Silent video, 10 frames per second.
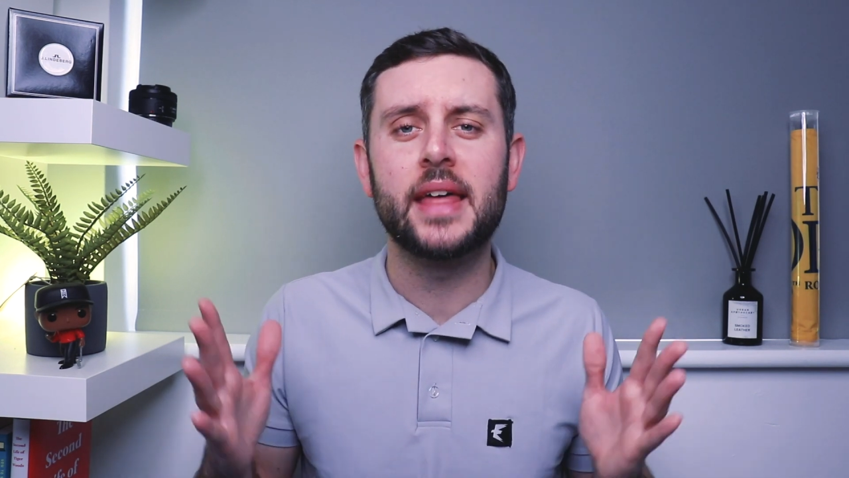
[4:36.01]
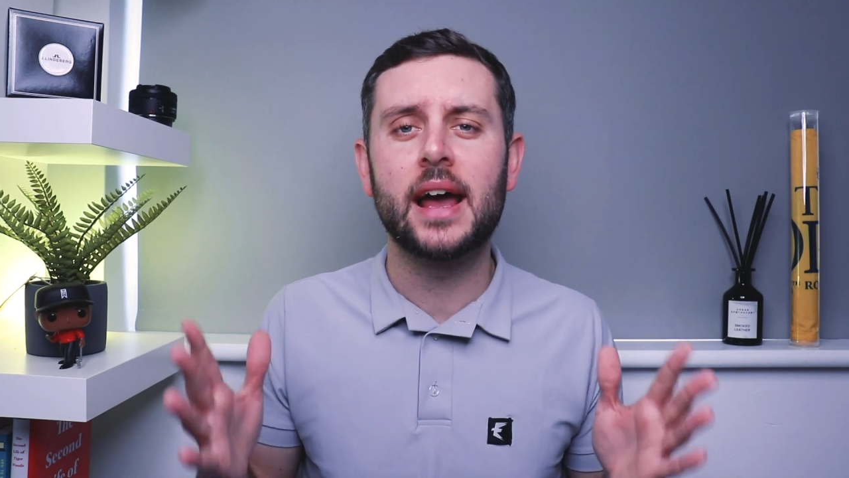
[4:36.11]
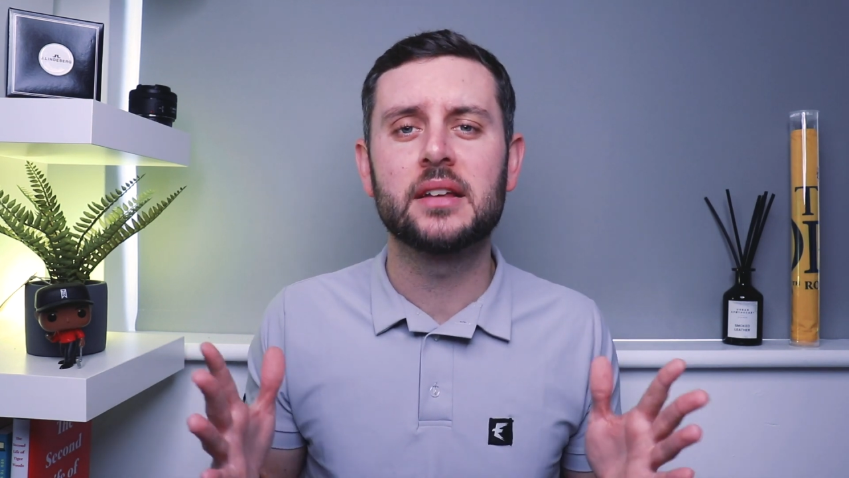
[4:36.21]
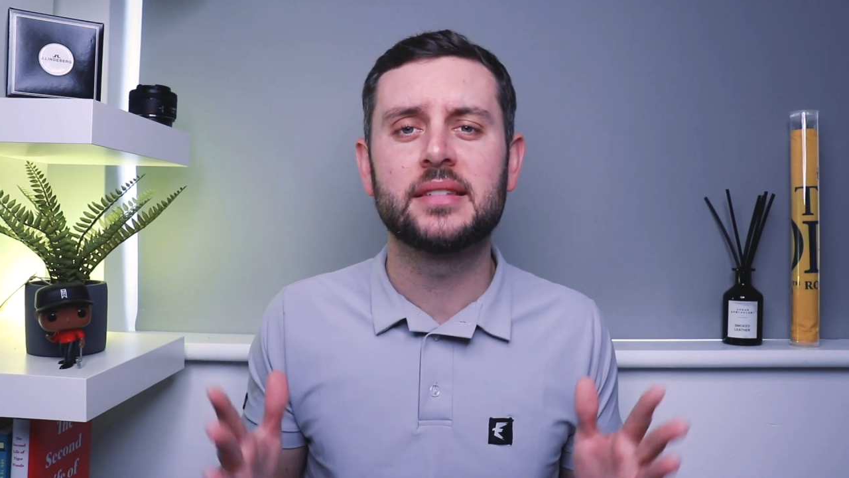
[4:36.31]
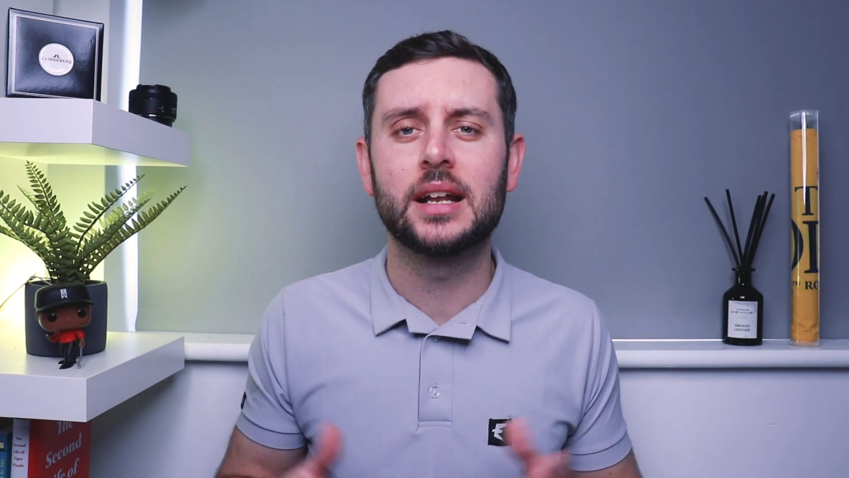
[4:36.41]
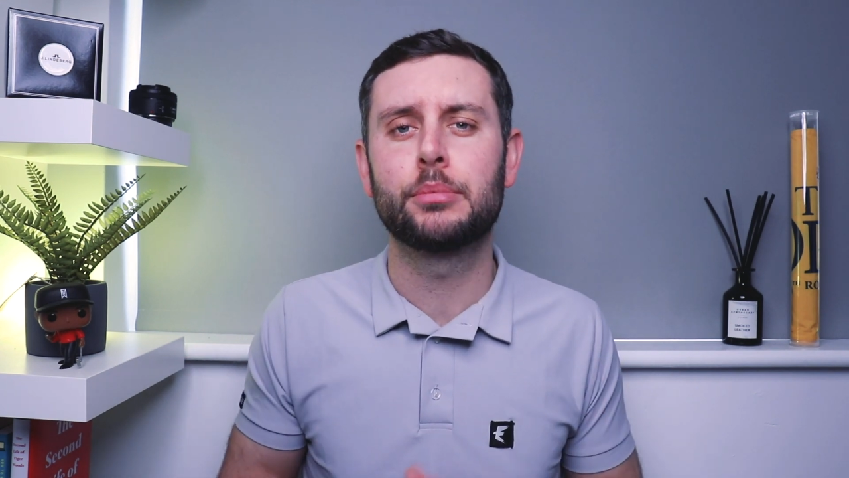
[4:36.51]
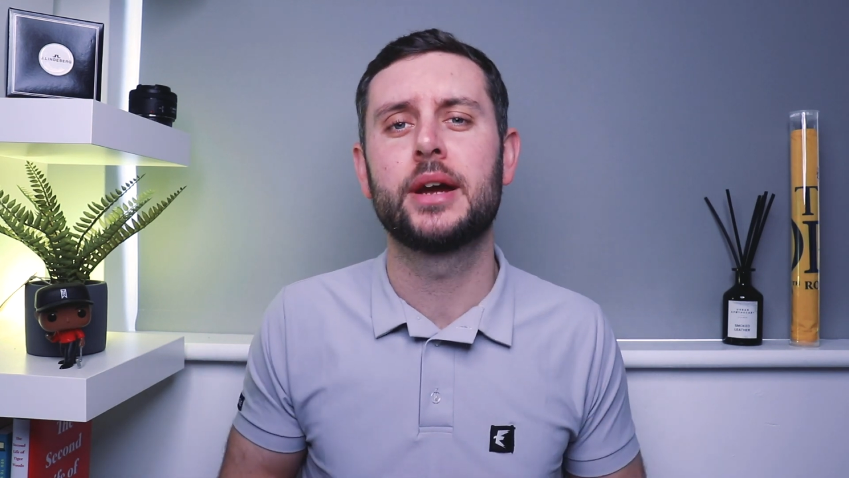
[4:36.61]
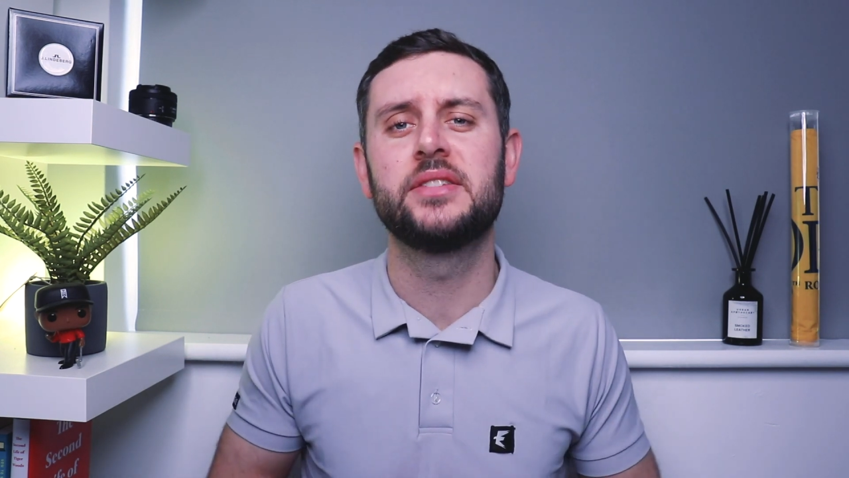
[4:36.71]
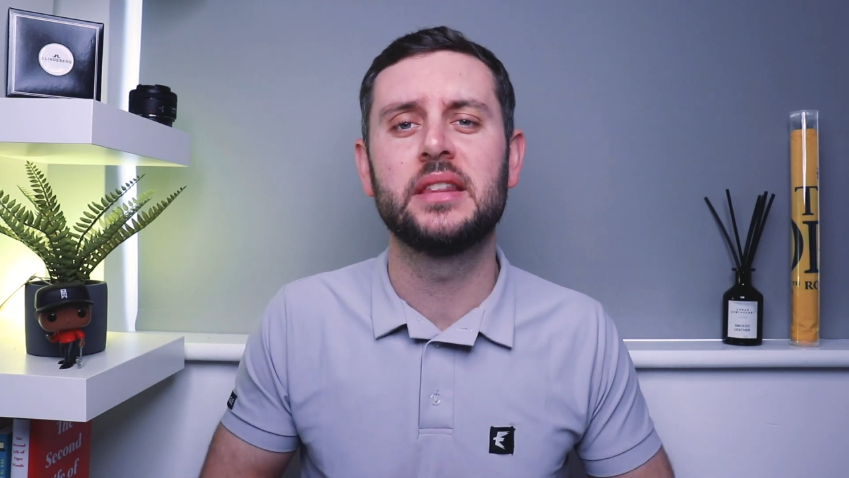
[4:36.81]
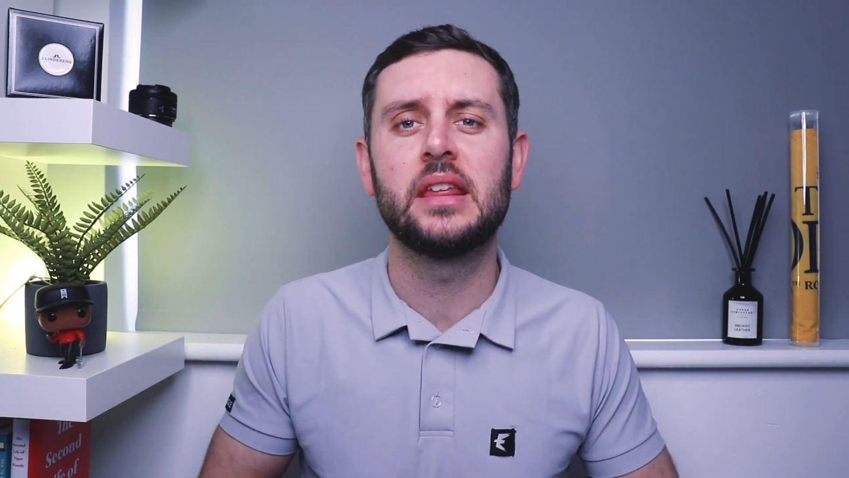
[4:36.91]
they are
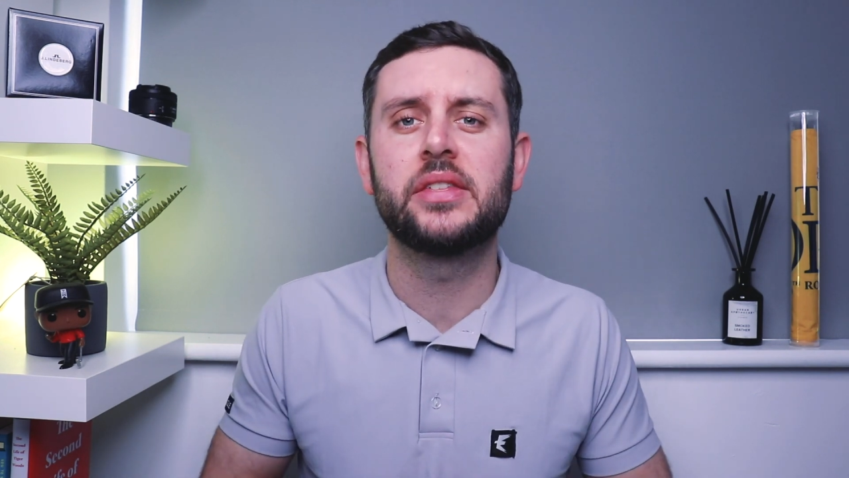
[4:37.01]
celebrating the